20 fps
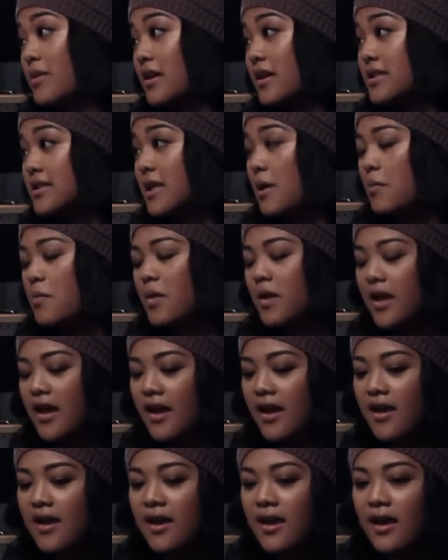The
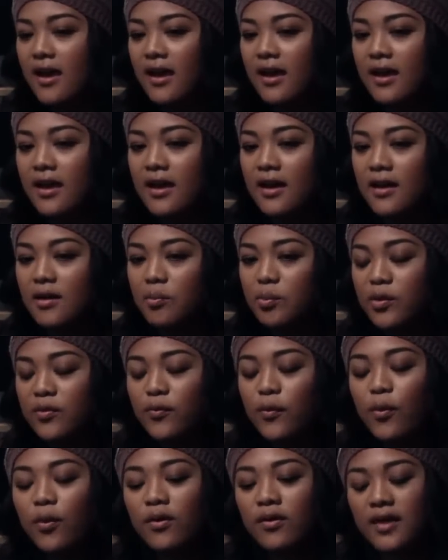Assembly. And
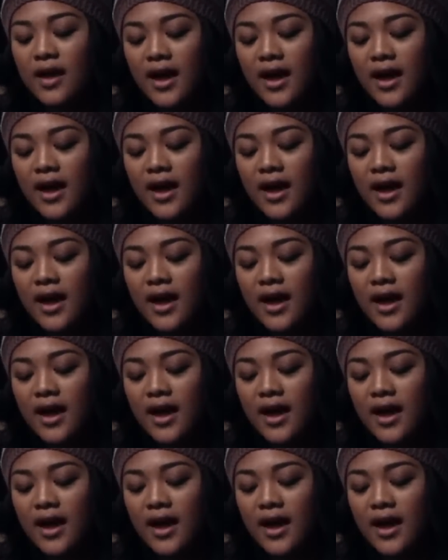before